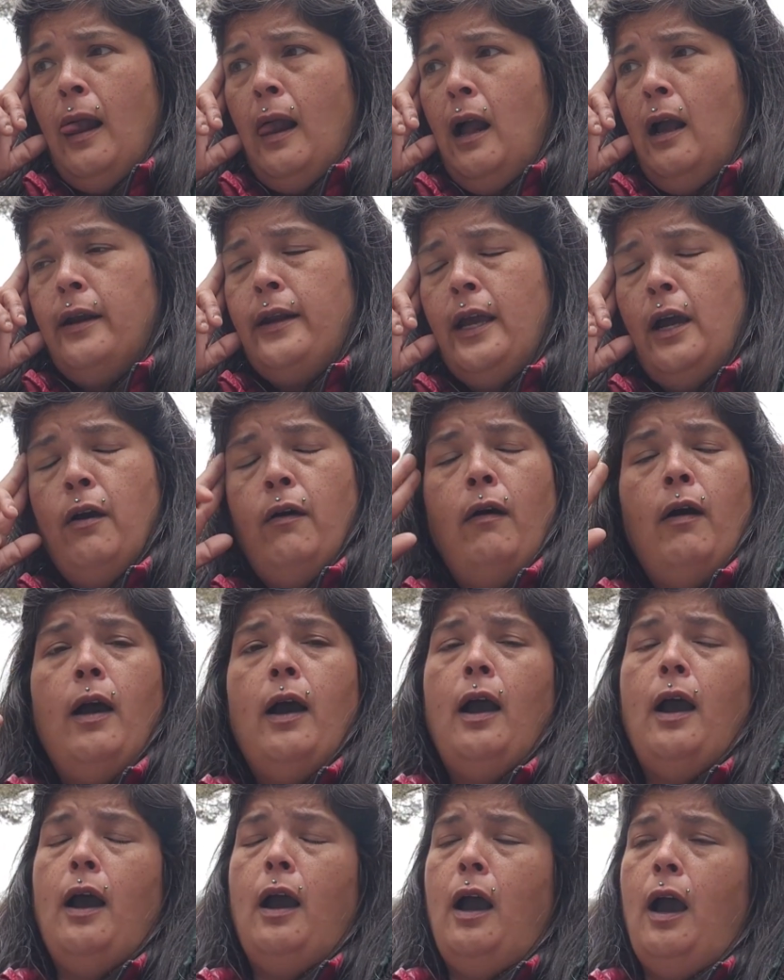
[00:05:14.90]
Now,
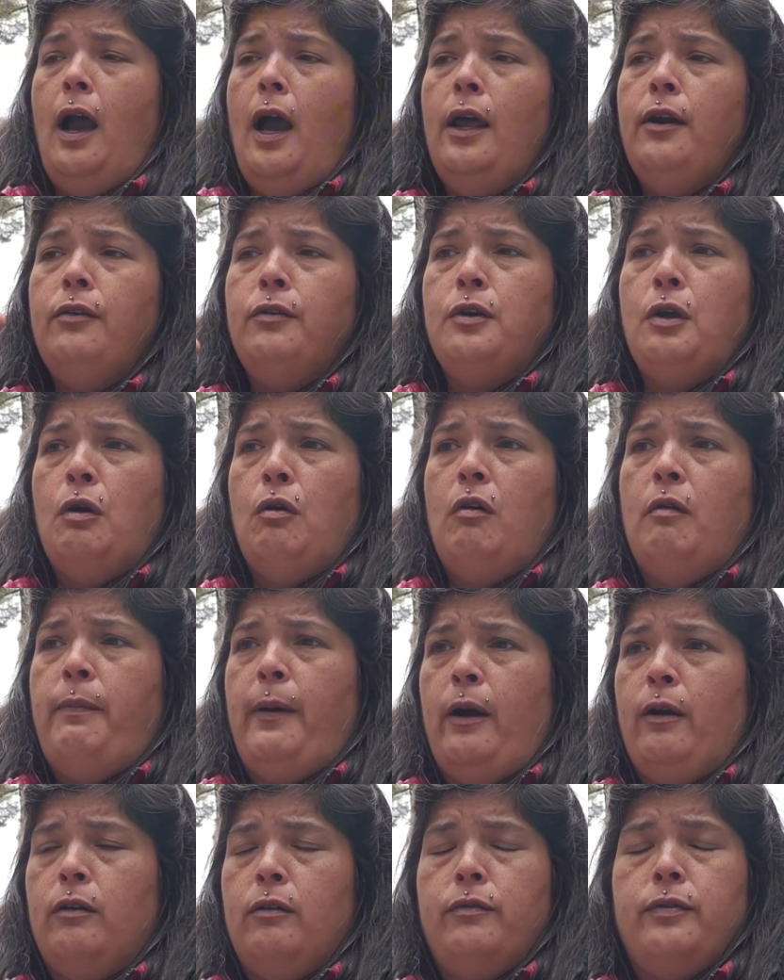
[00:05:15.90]
I don't know
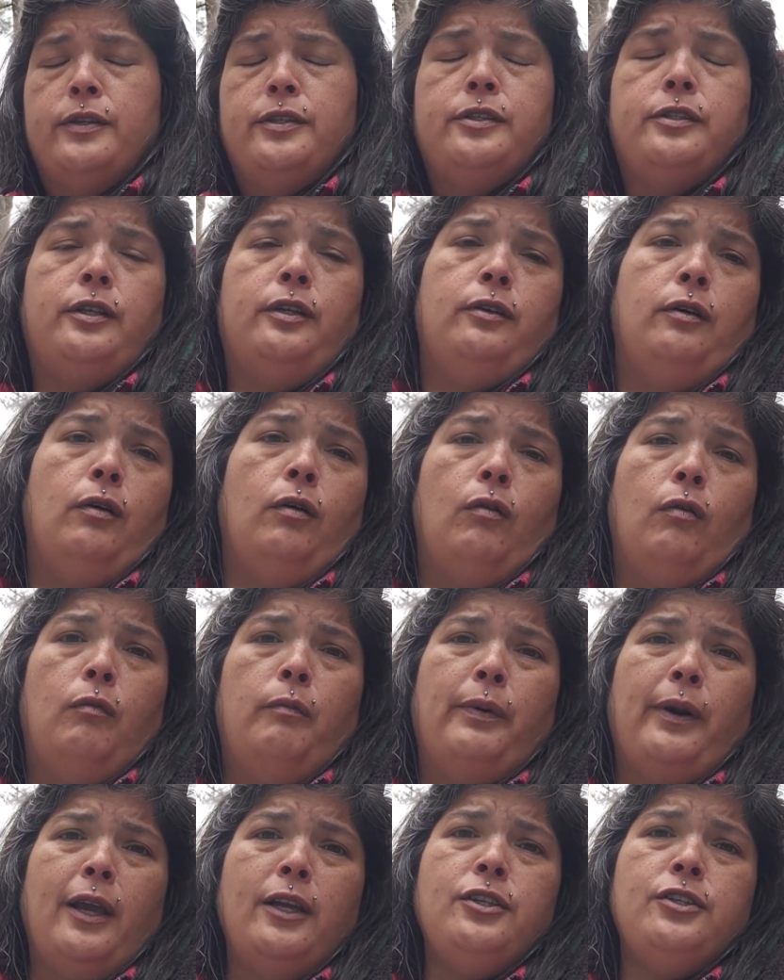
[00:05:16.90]
about Kristi Noem,
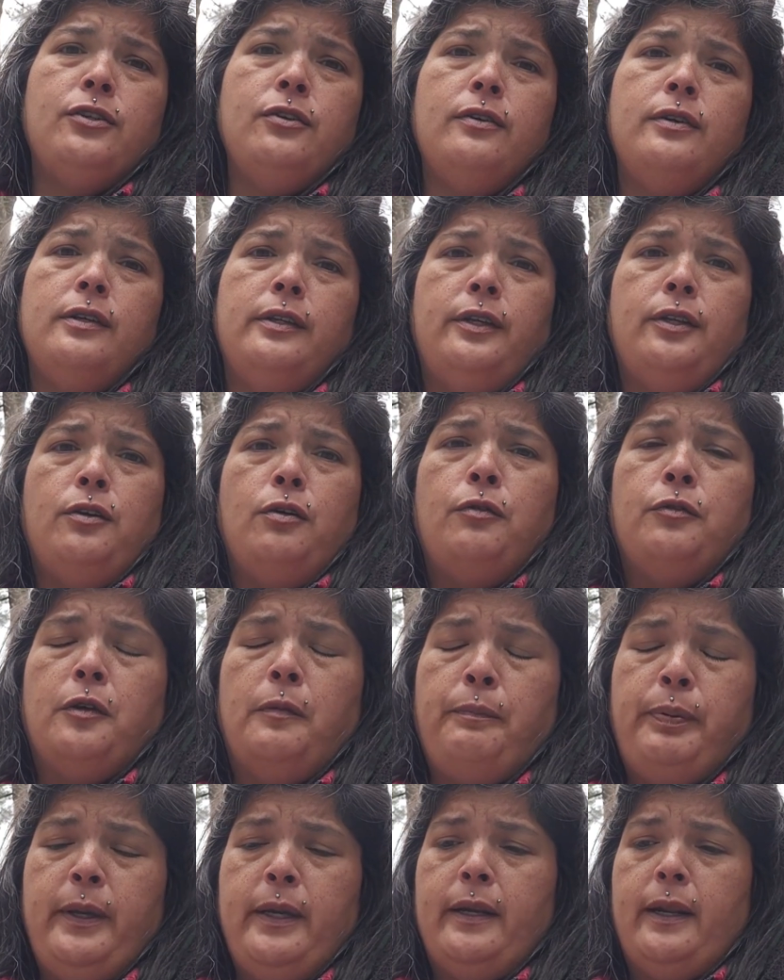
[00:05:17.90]
but I certainly know that
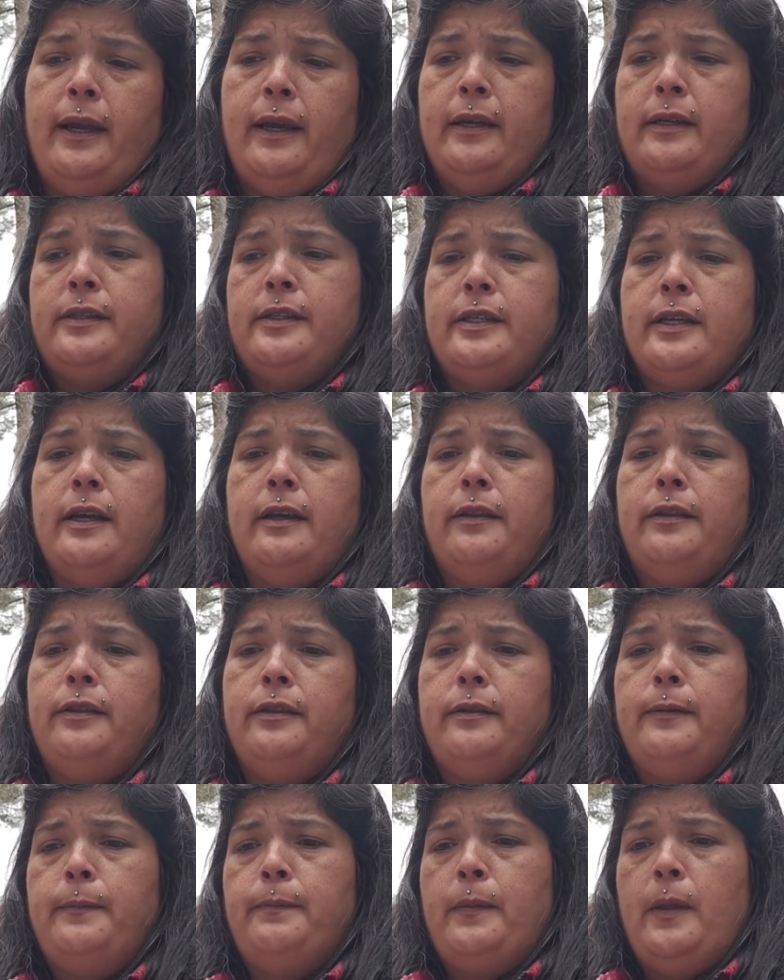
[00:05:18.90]
Pete Hegseth
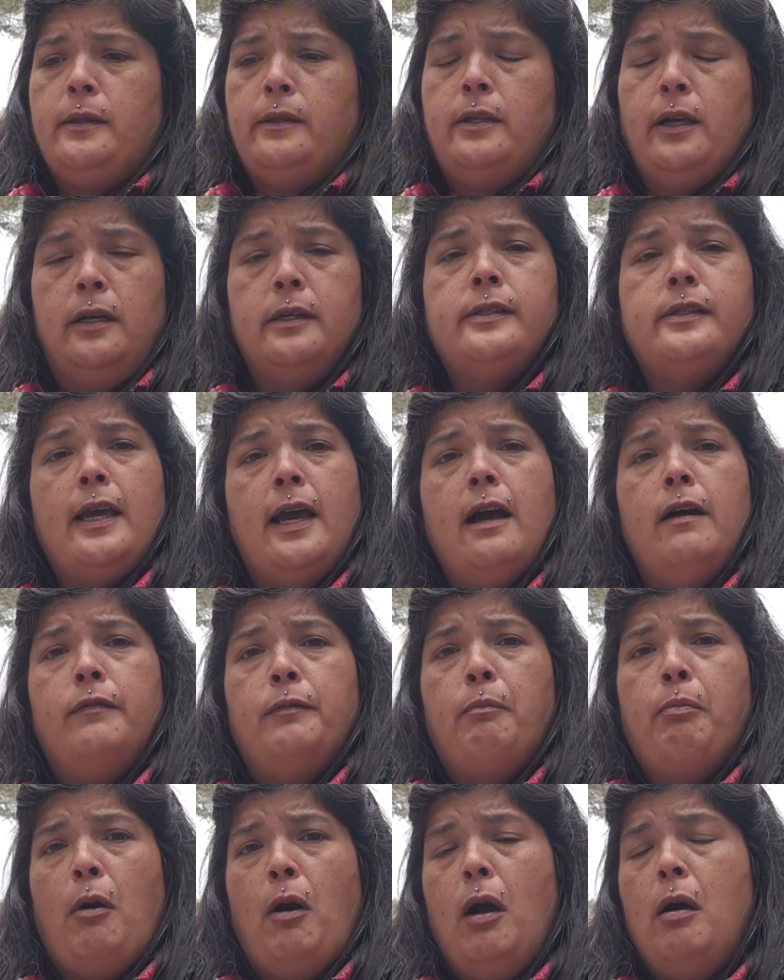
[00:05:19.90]
does have a
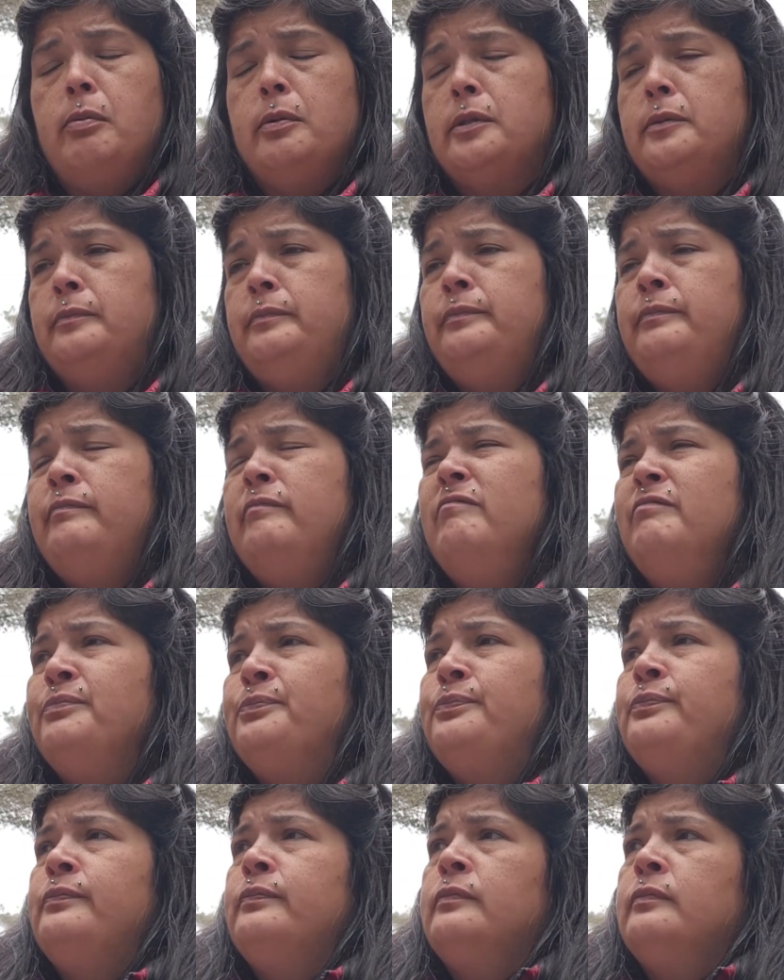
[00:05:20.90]
problem.
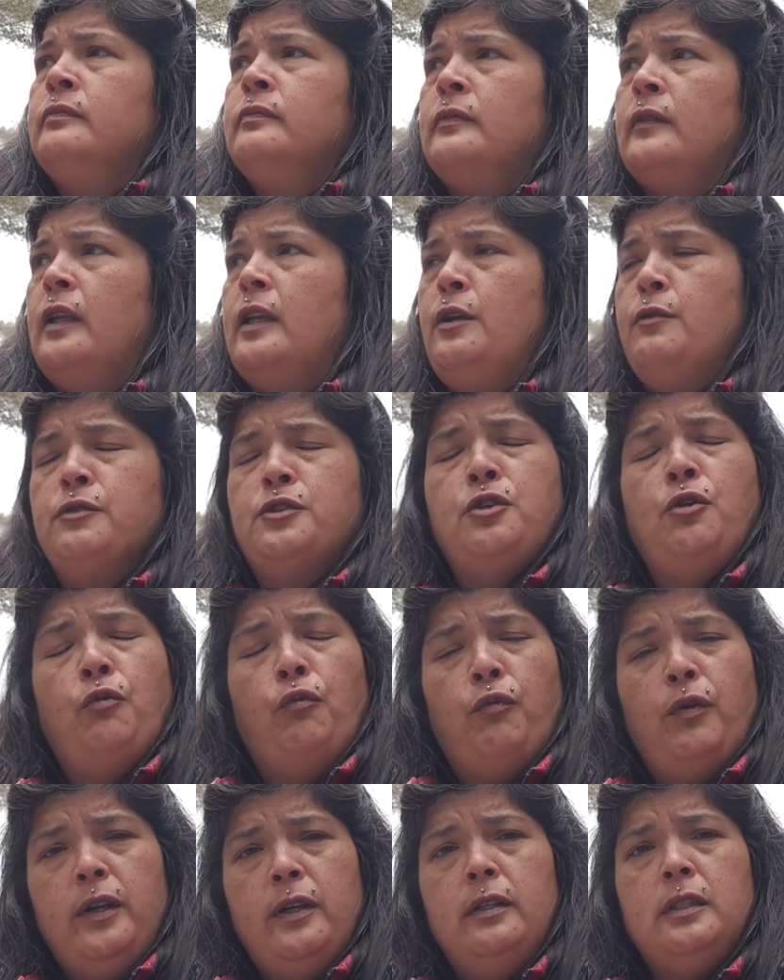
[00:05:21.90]
He was
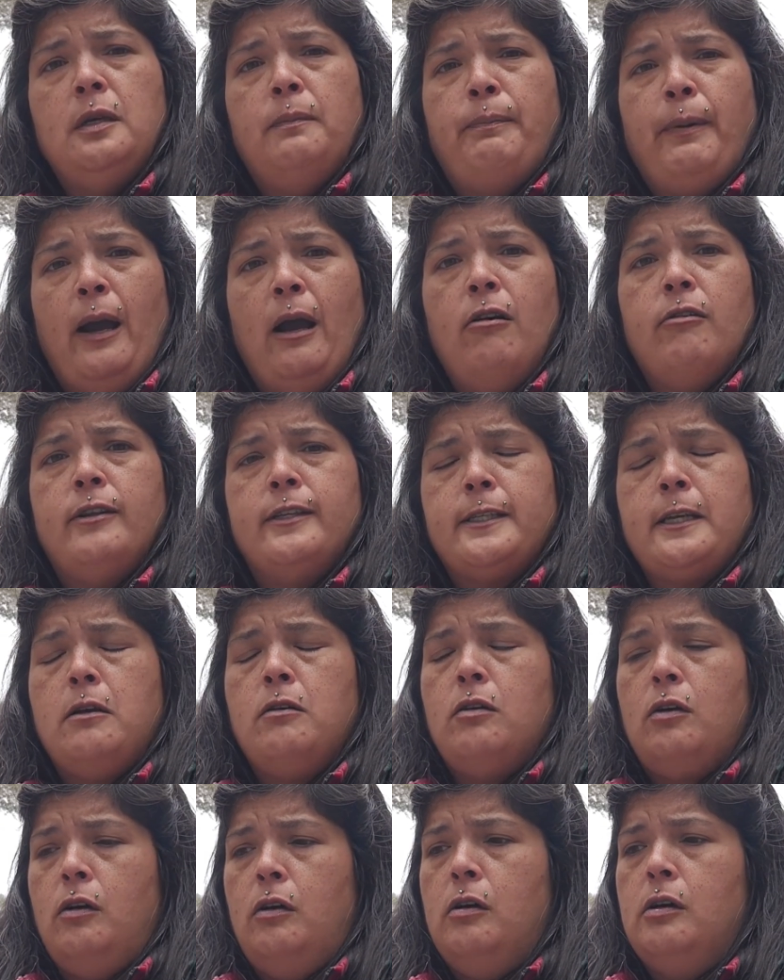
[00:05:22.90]
grilled about his
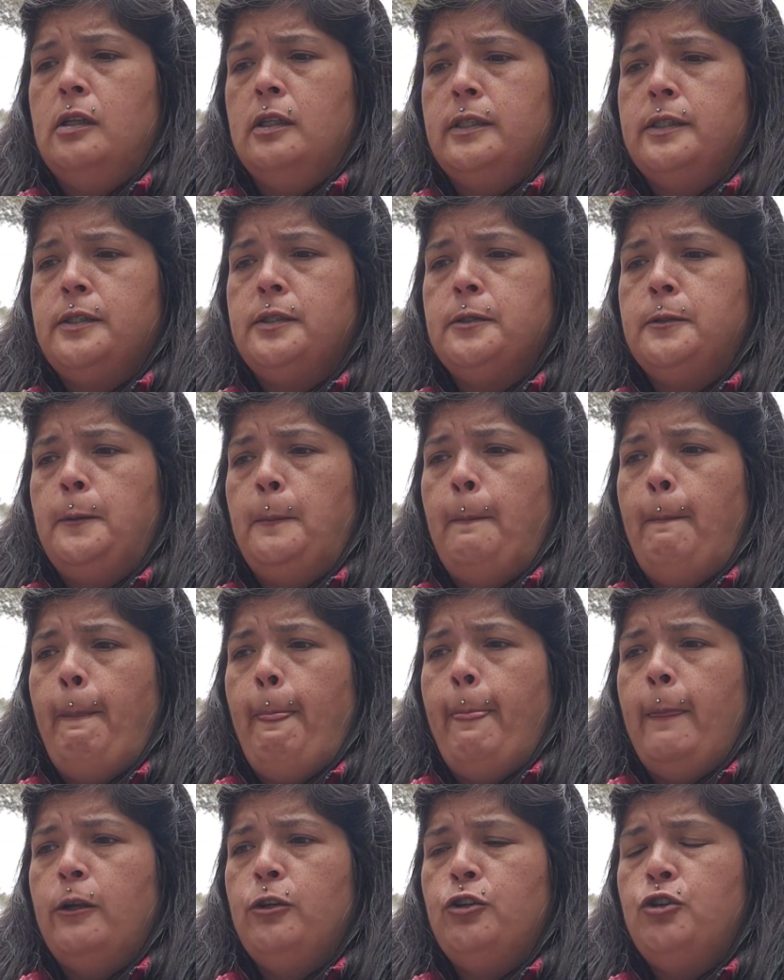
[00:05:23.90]
alcoholism
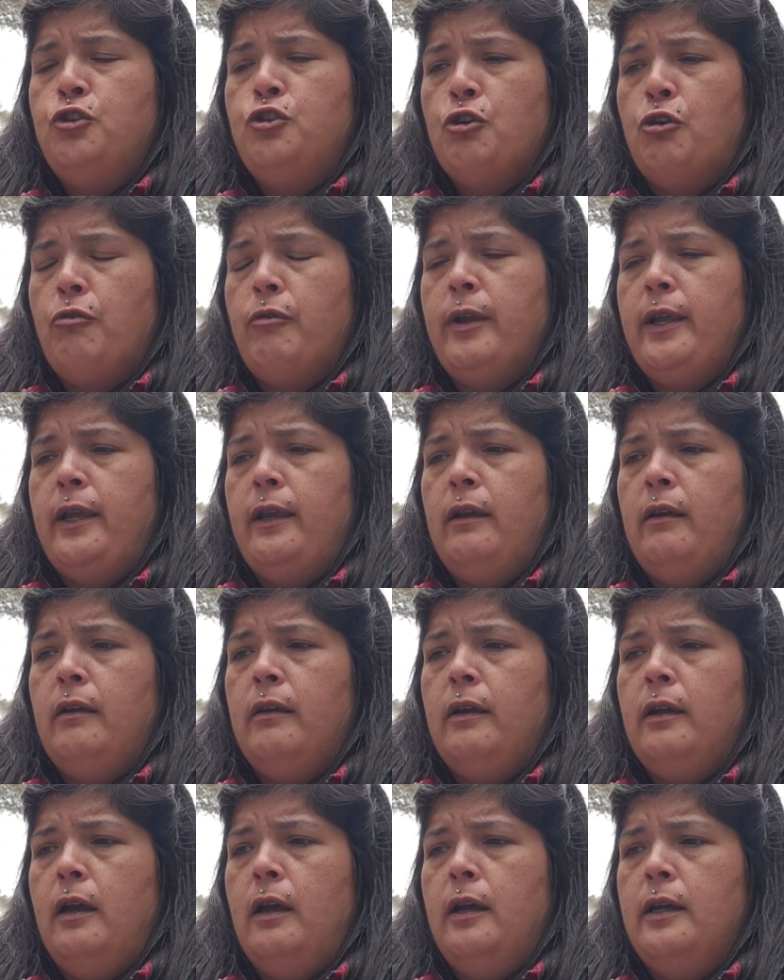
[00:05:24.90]
during
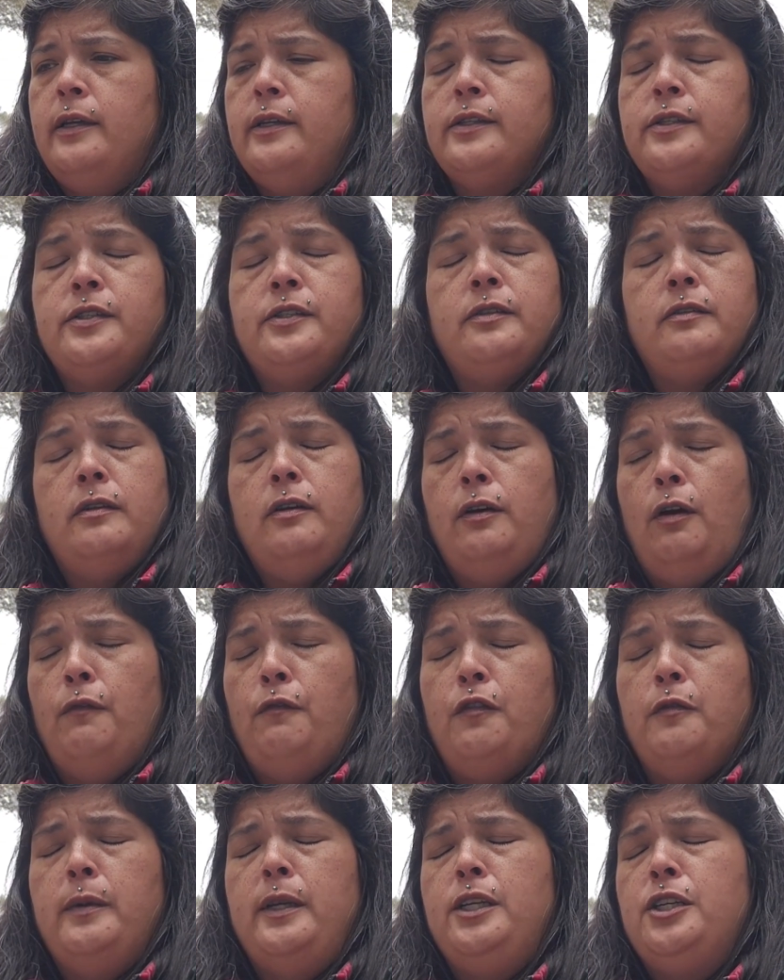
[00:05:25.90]
his
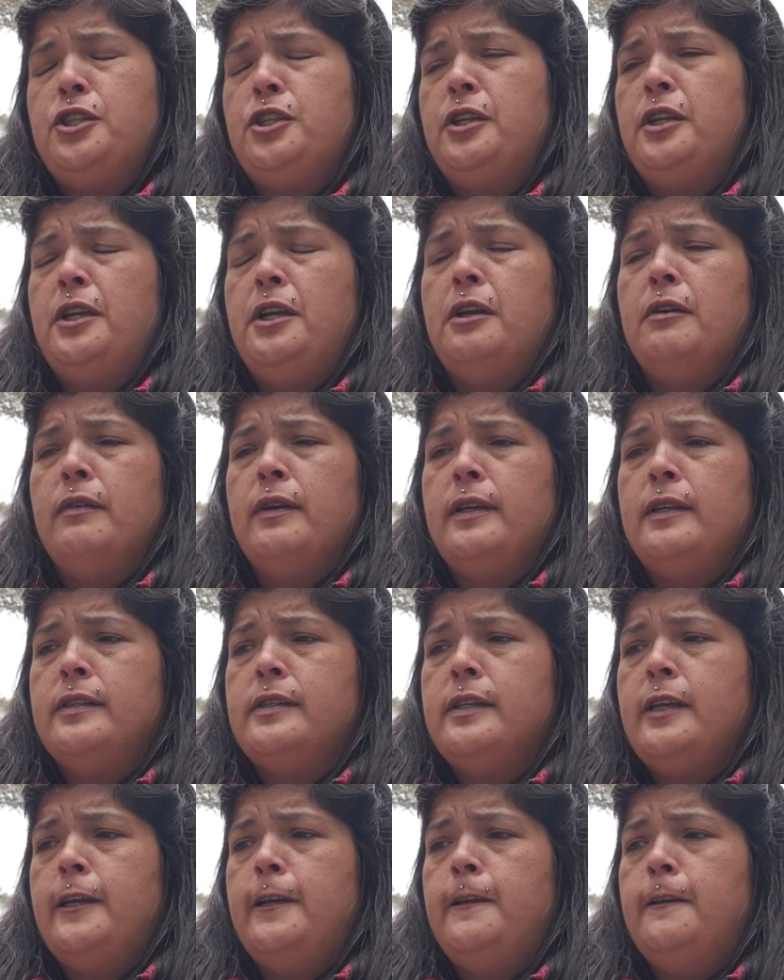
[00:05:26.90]
confirmation hearings,
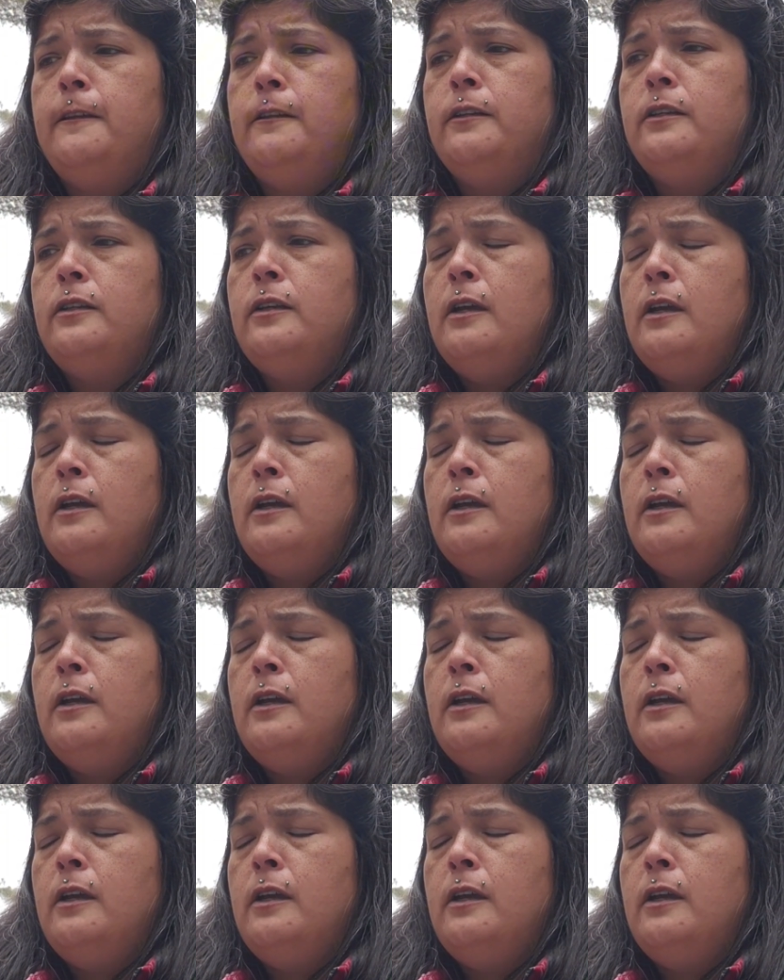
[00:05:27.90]
and